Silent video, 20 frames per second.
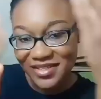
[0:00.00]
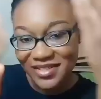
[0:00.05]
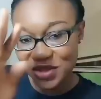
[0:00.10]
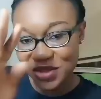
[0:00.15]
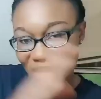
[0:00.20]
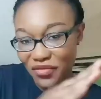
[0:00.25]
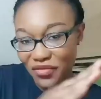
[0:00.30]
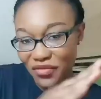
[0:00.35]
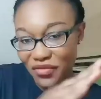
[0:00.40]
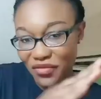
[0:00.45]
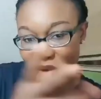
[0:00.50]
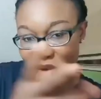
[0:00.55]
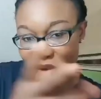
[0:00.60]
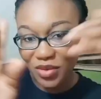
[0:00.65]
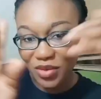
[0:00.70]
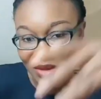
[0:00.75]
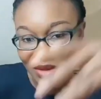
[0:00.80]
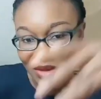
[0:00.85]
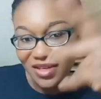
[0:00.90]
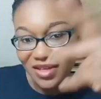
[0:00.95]
travel well.
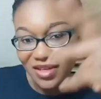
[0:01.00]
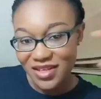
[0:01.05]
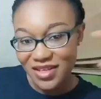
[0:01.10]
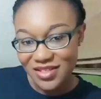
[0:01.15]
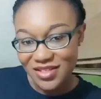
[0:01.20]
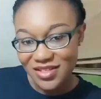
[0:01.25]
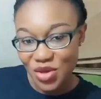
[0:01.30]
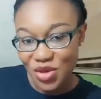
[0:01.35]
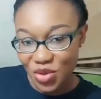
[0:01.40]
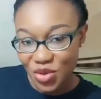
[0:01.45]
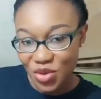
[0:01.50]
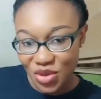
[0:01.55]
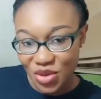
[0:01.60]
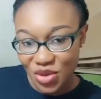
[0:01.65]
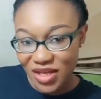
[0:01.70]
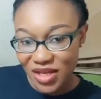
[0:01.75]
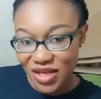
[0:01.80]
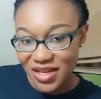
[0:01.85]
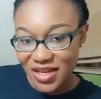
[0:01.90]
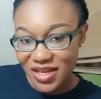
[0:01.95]
So
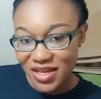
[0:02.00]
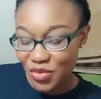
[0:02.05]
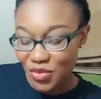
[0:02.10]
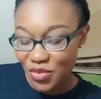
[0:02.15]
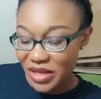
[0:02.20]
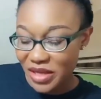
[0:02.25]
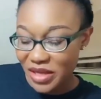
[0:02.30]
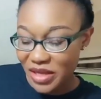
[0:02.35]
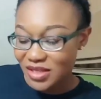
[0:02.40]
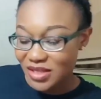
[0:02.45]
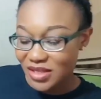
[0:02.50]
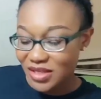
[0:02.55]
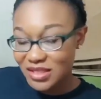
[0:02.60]
when you